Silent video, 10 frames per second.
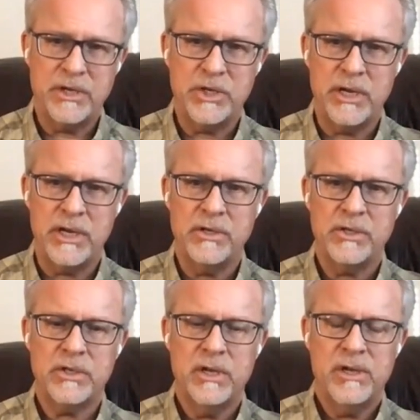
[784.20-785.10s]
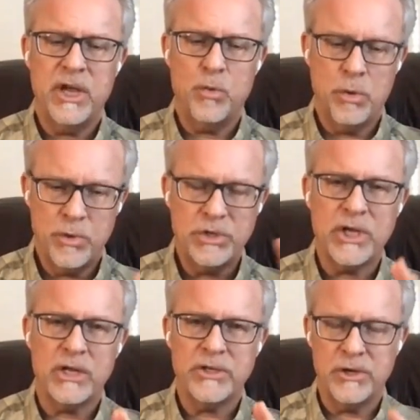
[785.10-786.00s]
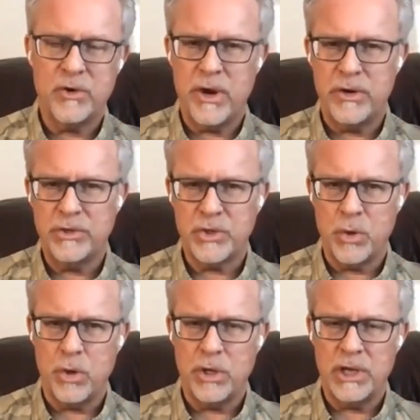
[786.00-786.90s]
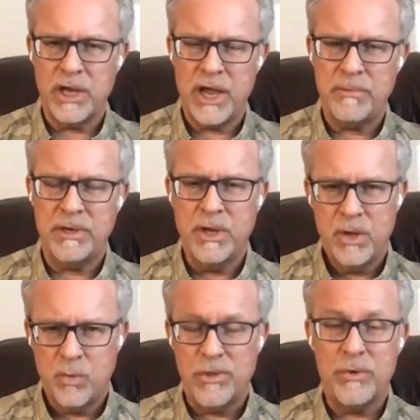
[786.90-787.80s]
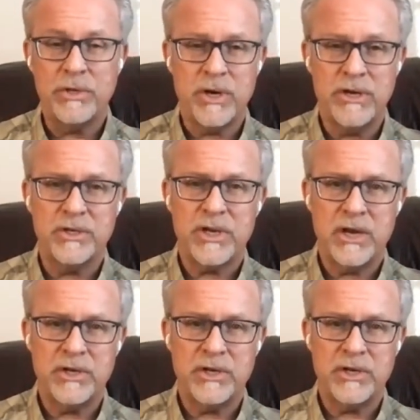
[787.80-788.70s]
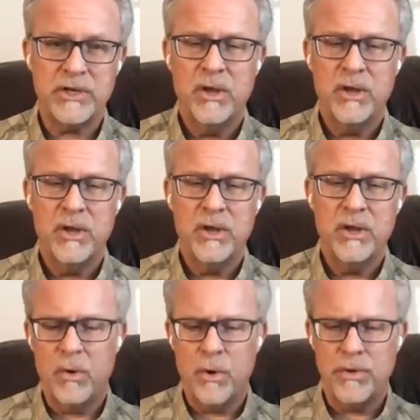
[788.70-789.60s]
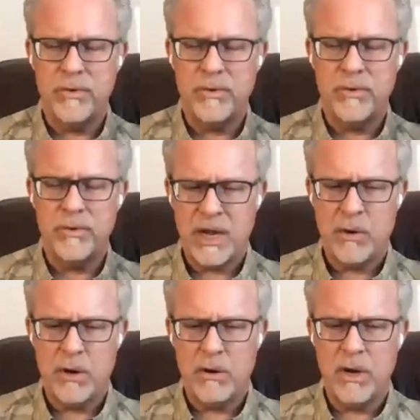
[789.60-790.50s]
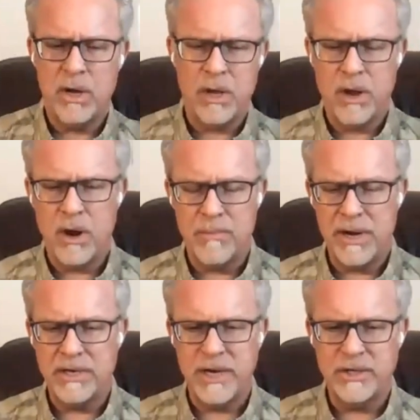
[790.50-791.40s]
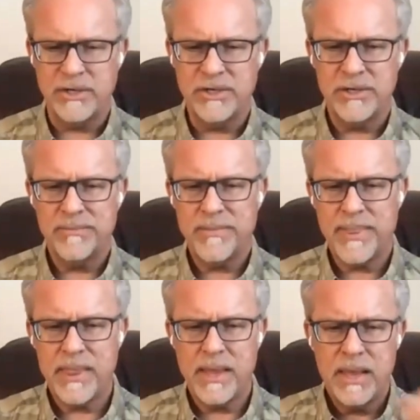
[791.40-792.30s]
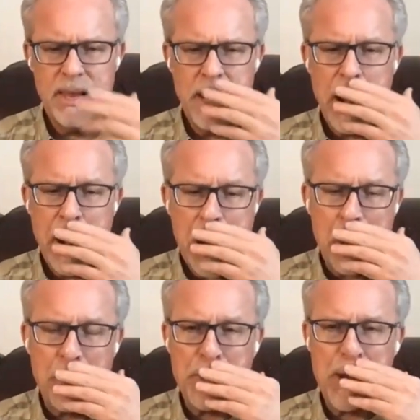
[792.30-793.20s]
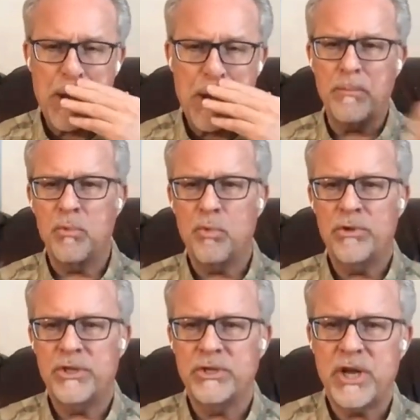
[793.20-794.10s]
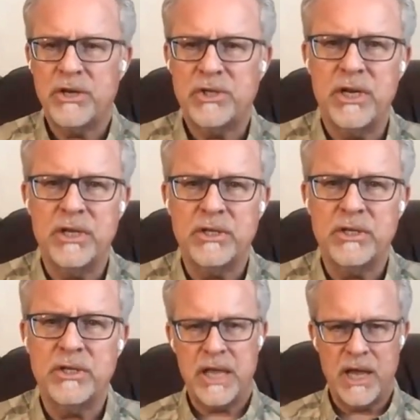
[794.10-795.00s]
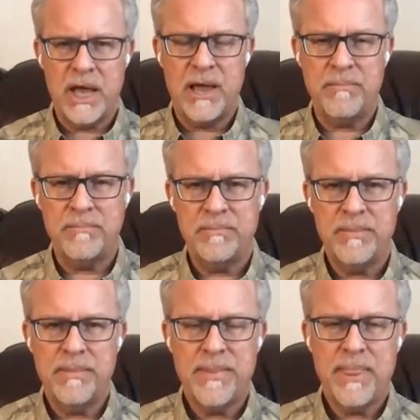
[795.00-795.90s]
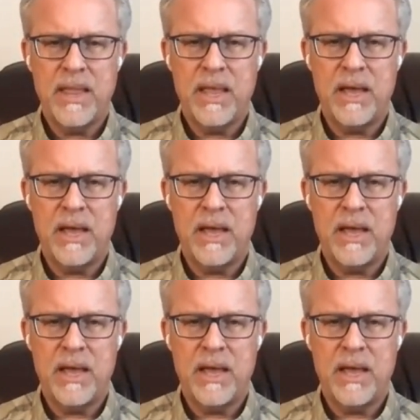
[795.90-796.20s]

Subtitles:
my intention is, it will result in greater soul alignment, whether it's our discussion or whether it's our meditations. Now, the problem with discussion is that I'm